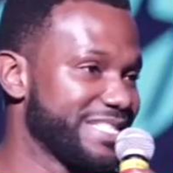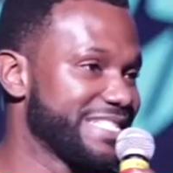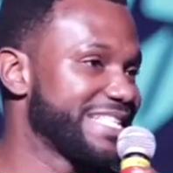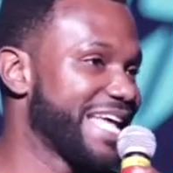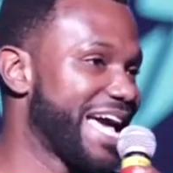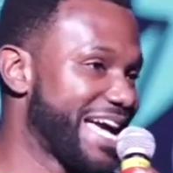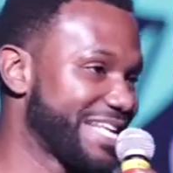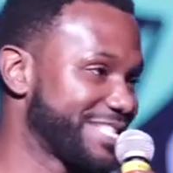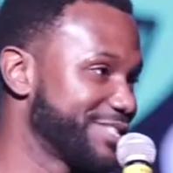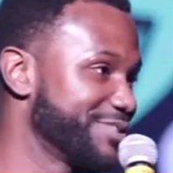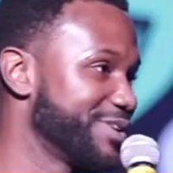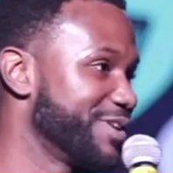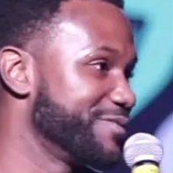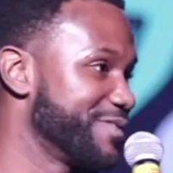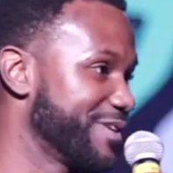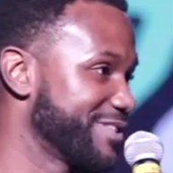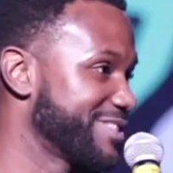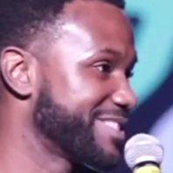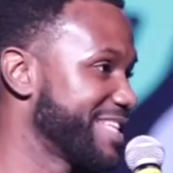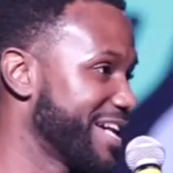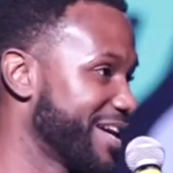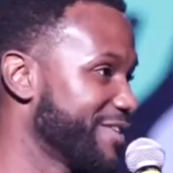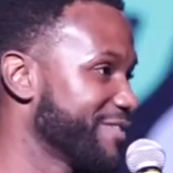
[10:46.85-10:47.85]
statue of
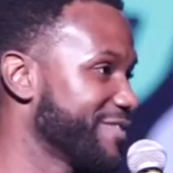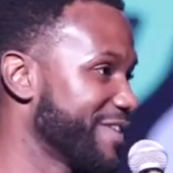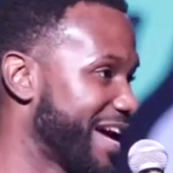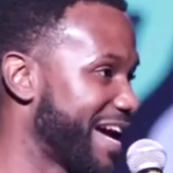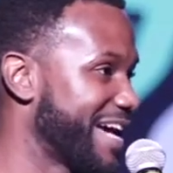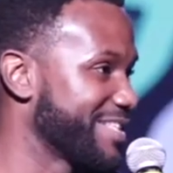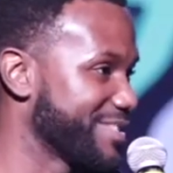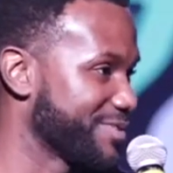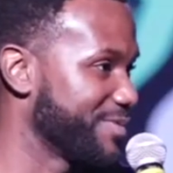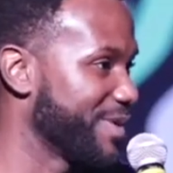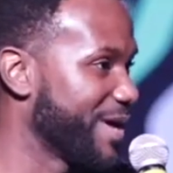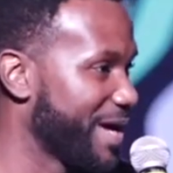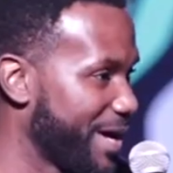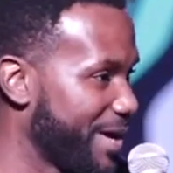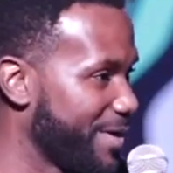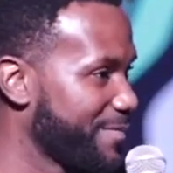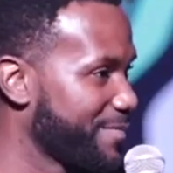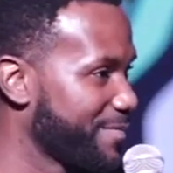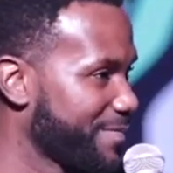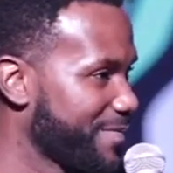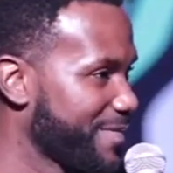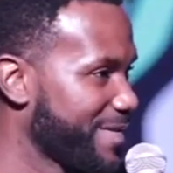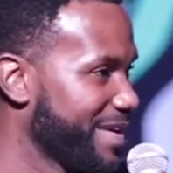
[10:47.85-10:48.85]
yourself as well.
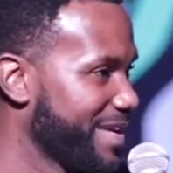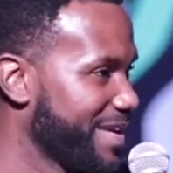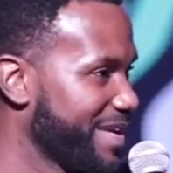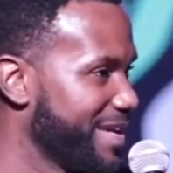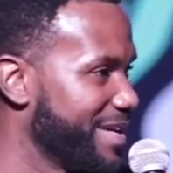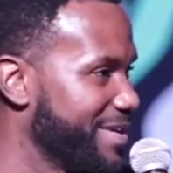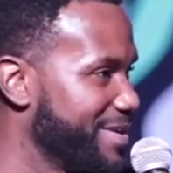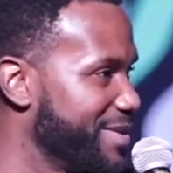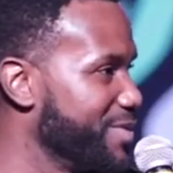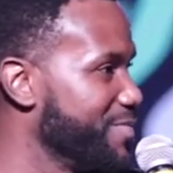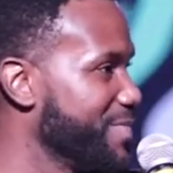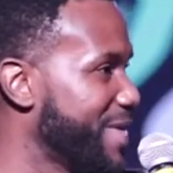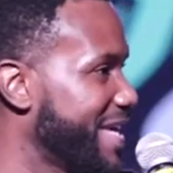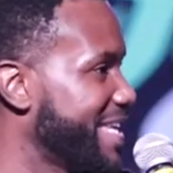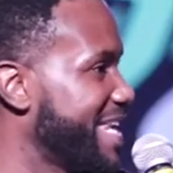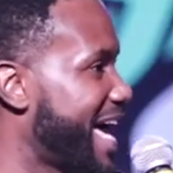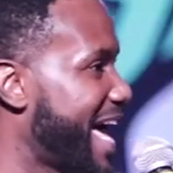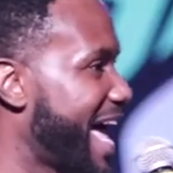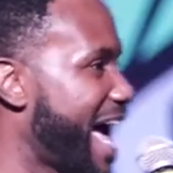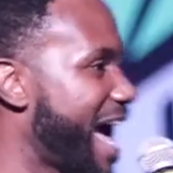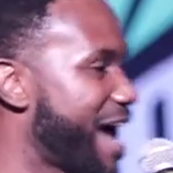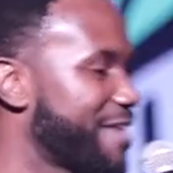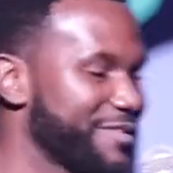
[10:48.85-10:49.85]
You may
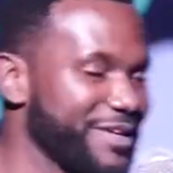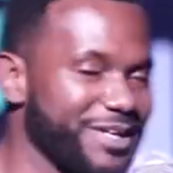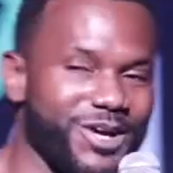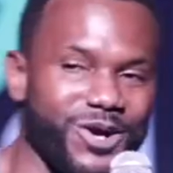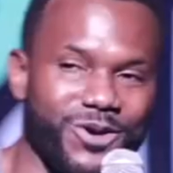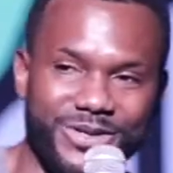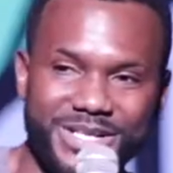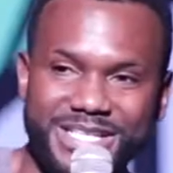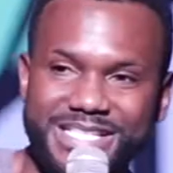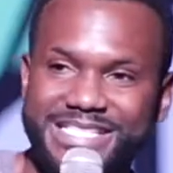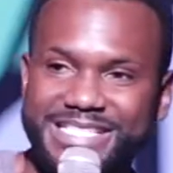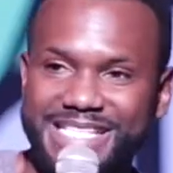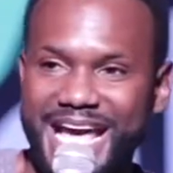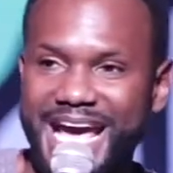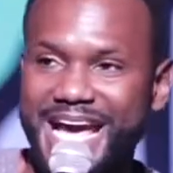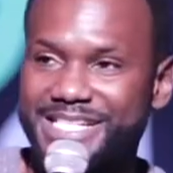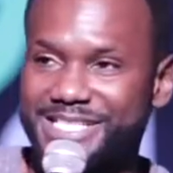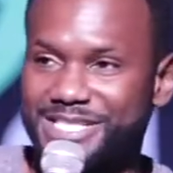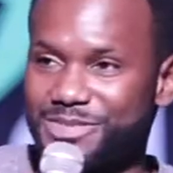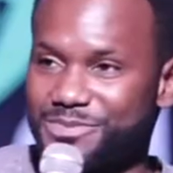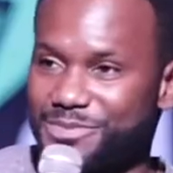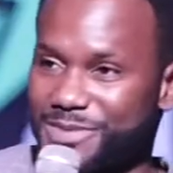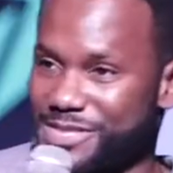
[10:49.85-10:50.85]
not have a golden
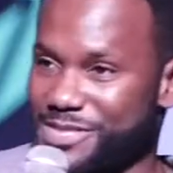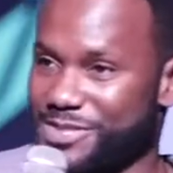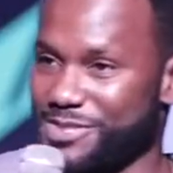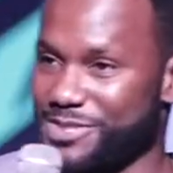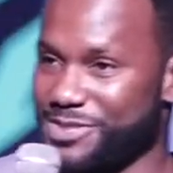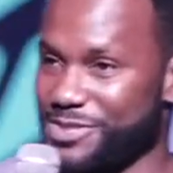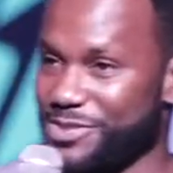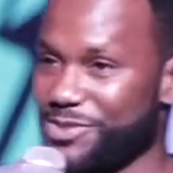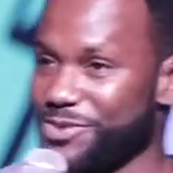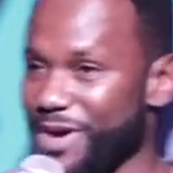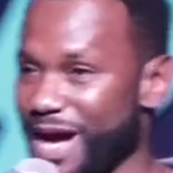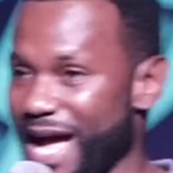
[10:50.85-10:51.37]
statue, but you do